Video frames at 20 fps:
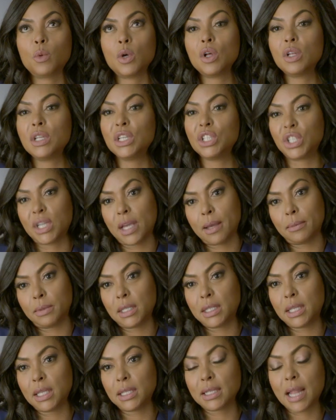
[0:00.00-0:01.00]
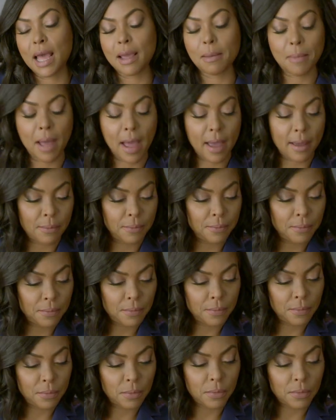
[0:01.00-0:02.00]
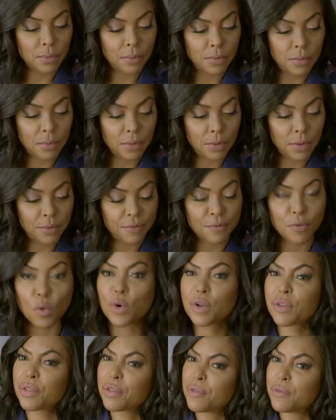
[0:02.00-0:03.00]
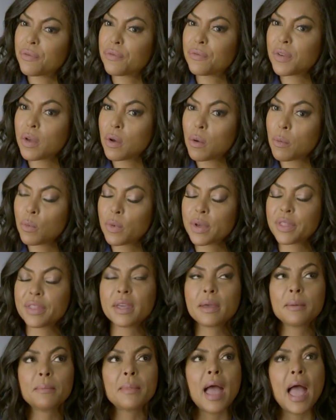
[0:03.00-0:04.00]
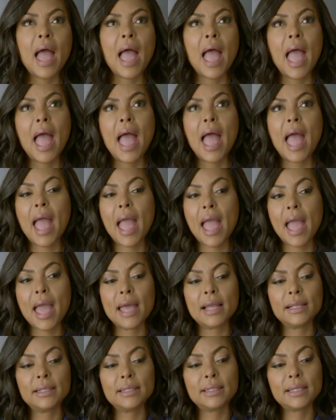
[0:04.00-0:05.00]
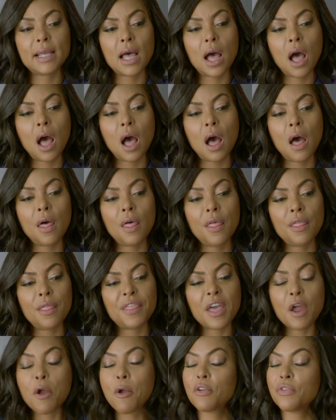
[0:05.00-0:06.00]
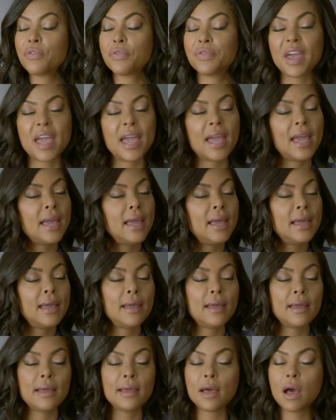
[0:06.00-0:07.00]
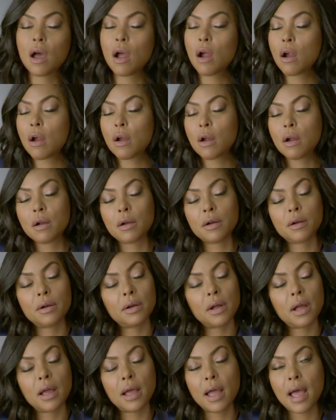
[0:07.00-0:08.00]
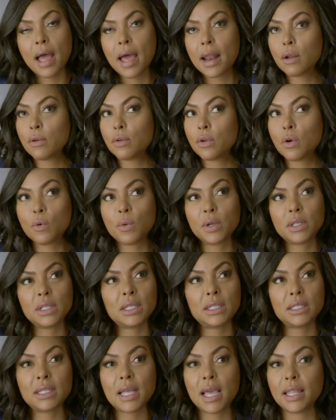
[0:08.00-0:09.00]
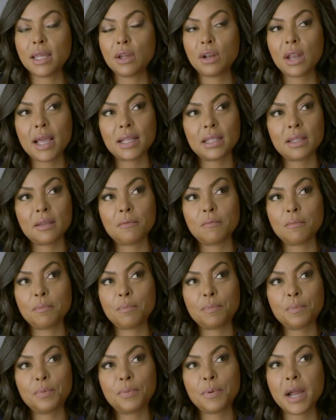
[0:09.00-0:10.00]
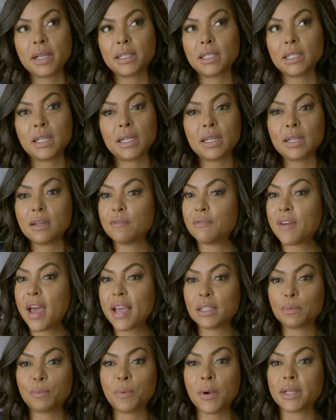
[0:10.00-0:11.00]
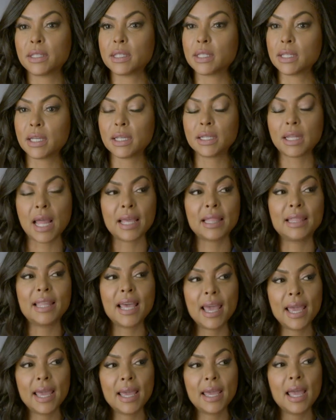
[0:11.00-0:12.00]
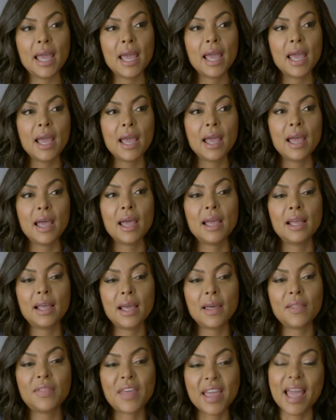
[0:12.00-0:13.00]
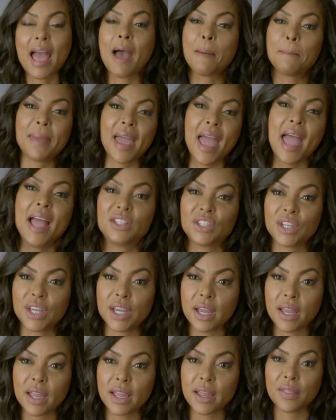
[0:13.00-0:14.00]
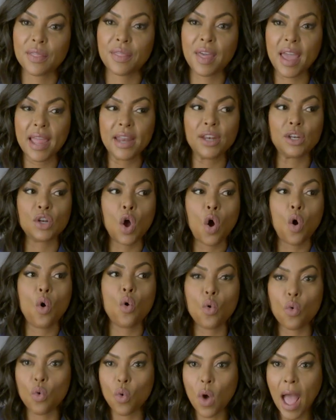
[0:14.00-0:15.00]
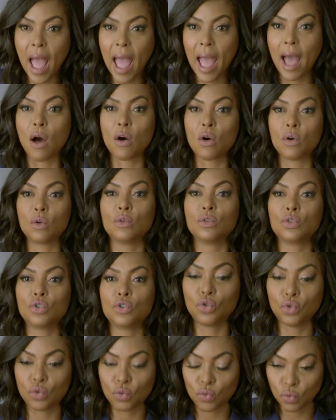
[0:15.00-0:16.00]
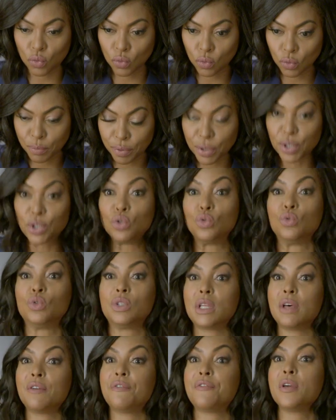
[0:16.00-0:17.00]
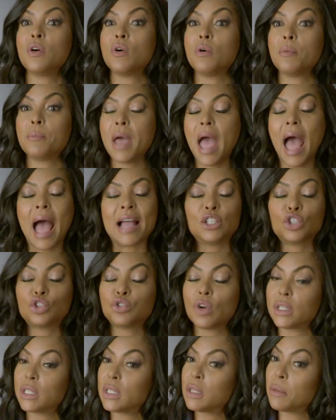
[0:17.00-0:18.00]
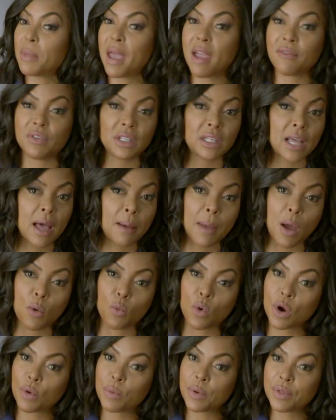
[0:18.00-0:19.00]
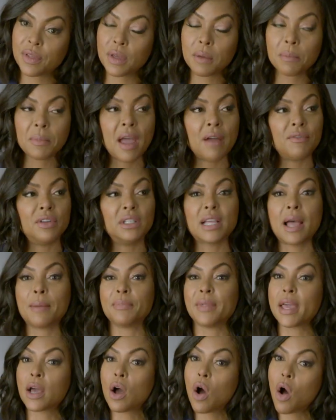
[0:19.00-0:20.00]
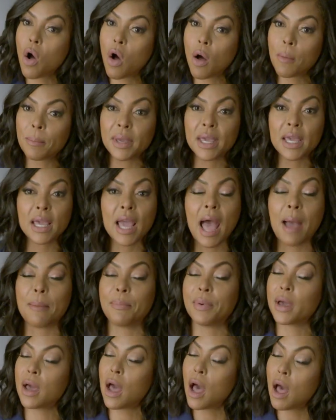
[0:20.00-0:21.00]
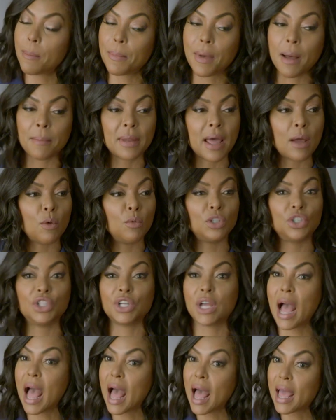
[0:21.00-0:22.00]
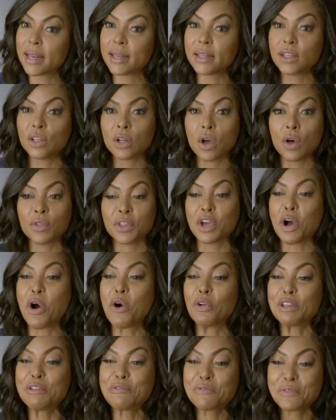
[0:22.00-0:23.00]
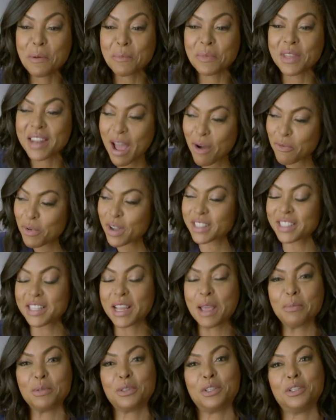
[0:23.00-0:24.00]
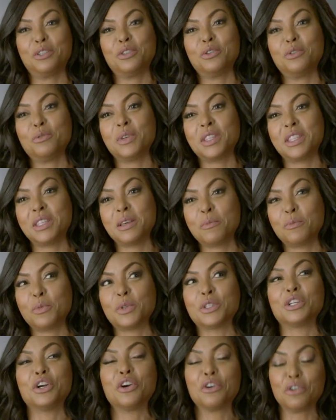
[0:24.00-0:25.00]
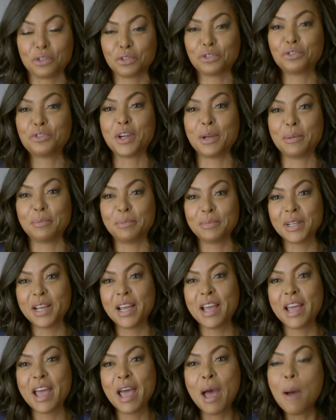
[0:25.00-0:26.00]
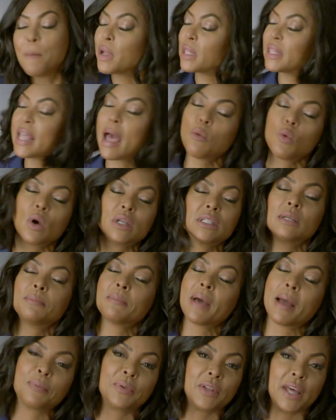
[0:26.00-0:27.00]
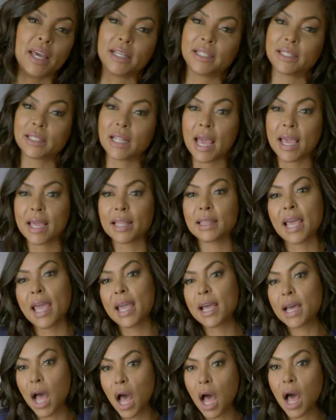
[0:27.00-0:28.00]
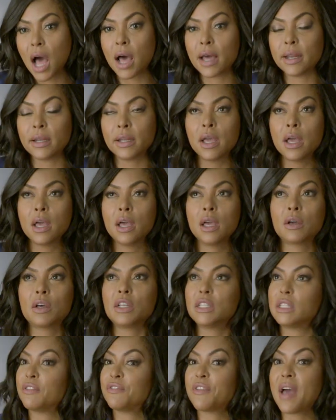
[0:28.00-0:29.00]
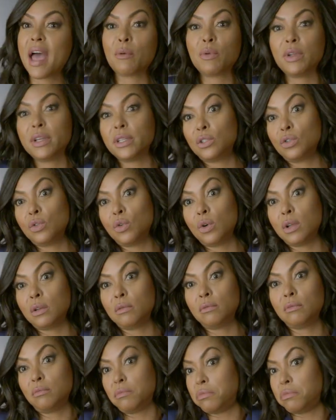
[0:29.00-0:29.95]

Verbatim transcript: Will and James, this is like my fourth film with them, and they're they are I don't know what to say. They're like the president and the vice president. Like they they got magic. They know how to produce a film. I trust them every time I work with them. Every time they call me, I pick up. I'm like, what you got? You know, the only film that I wasn't able to do with them was Girls Trip. But that wasn't my place. Like, thank God, because if I didn't do it,